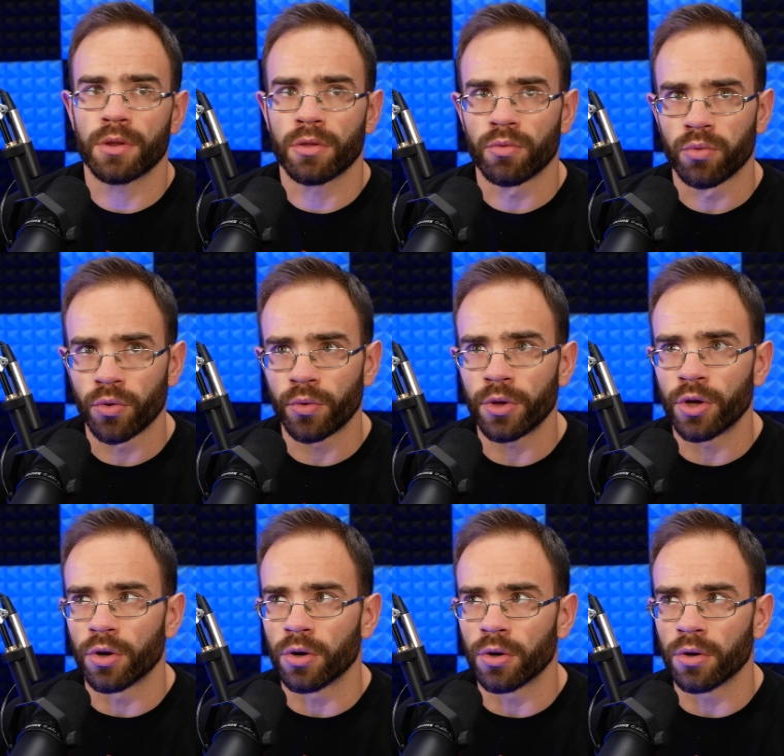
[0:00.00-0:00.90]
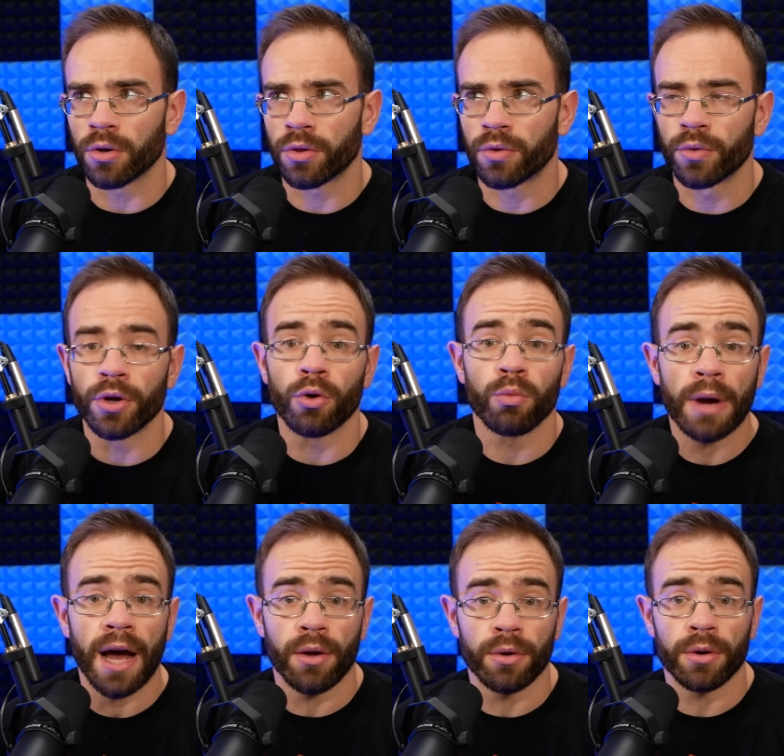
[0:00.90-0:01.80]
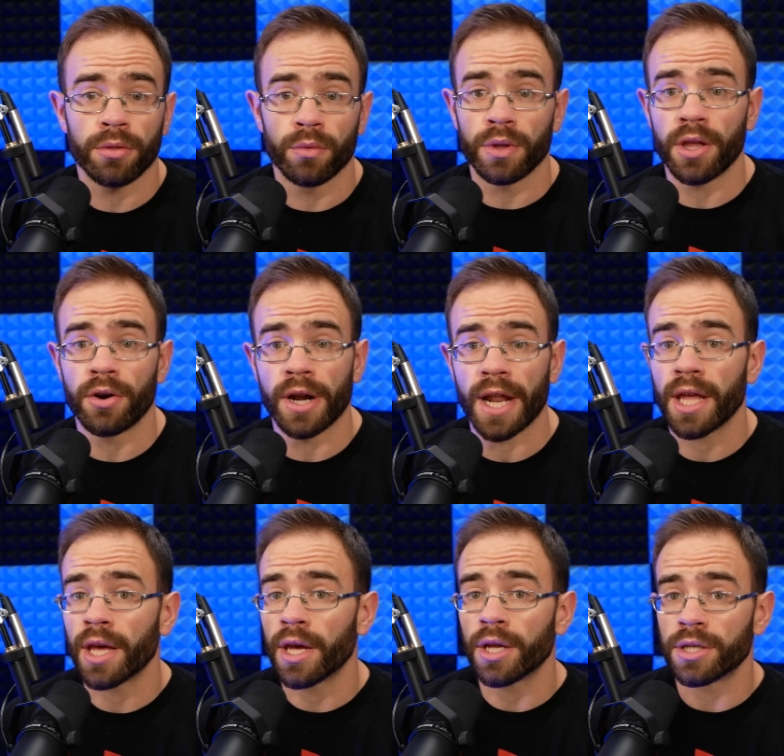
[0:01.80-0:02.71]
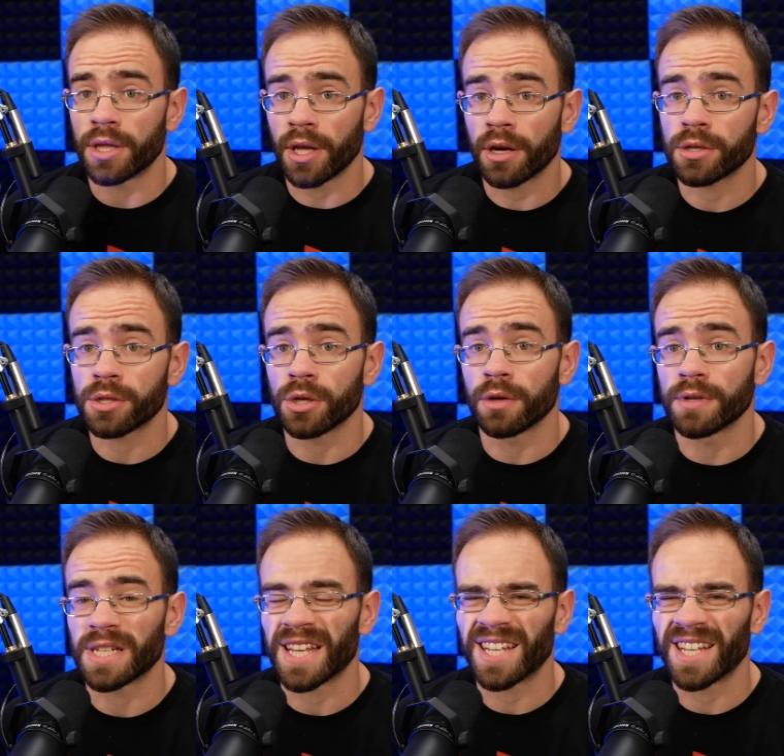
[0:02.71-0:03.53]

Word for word: through your through your router, through the internet, to their servers.